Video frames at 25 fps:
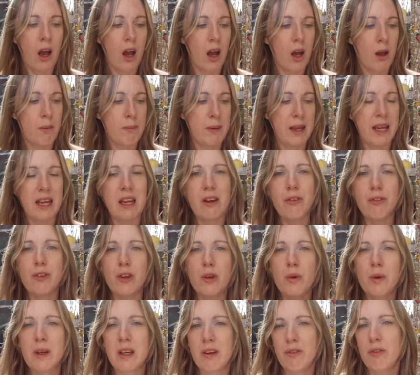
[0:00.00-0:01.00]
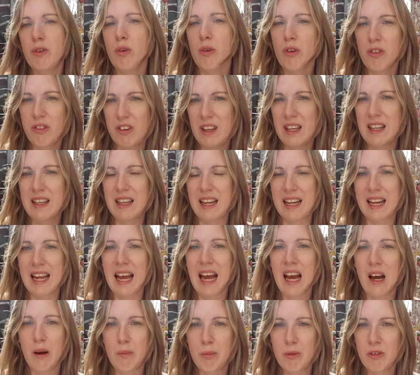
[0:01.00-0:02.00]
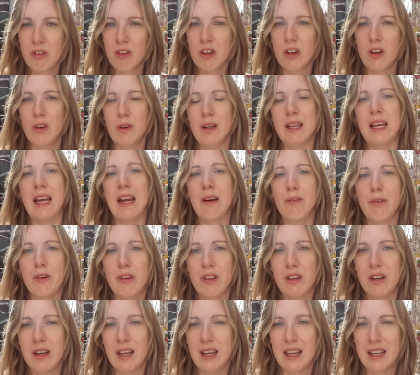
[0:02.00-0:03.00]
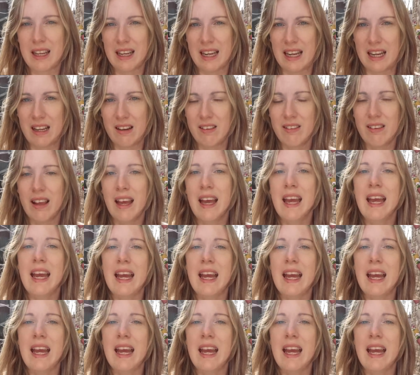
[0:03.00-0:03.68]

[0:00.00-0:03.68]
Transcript: If you give your seedling absolutely everything that it needs,